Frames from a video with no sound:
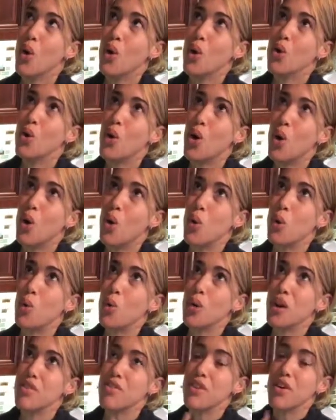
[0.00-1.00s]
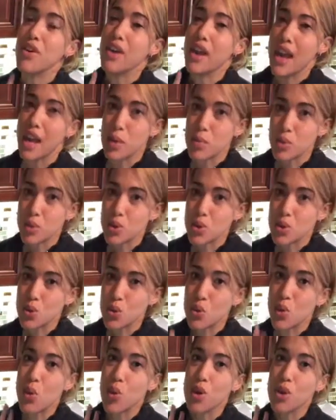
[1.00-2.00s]
know if you're able to,
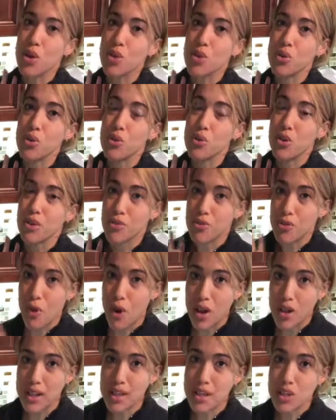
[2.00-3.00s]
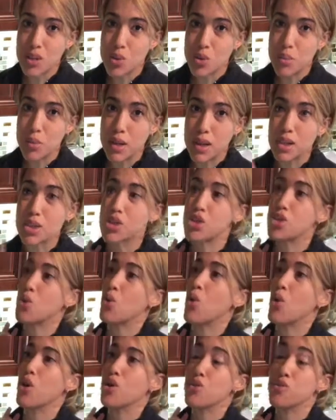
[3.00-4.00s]
or you've fallen too much,
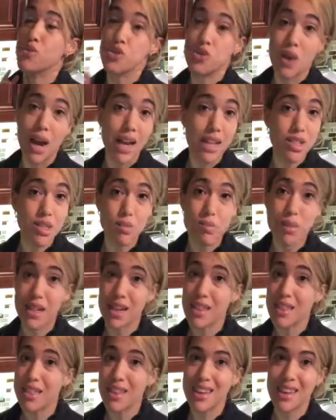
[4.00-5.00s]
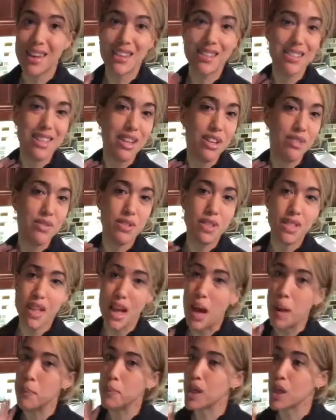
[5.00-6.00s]
or you've tried too many things and you've
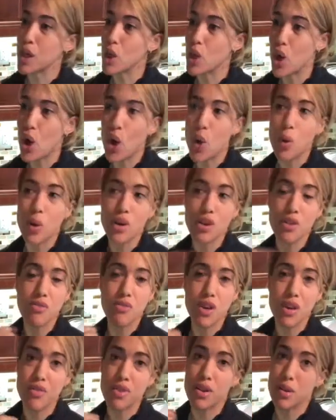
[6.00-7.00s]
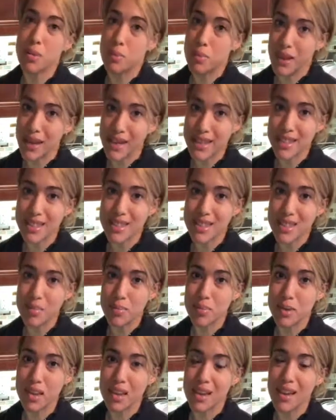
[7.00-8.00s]
stopped and go and you've never completed
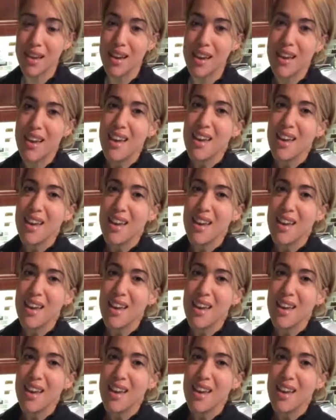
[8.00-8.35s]
something.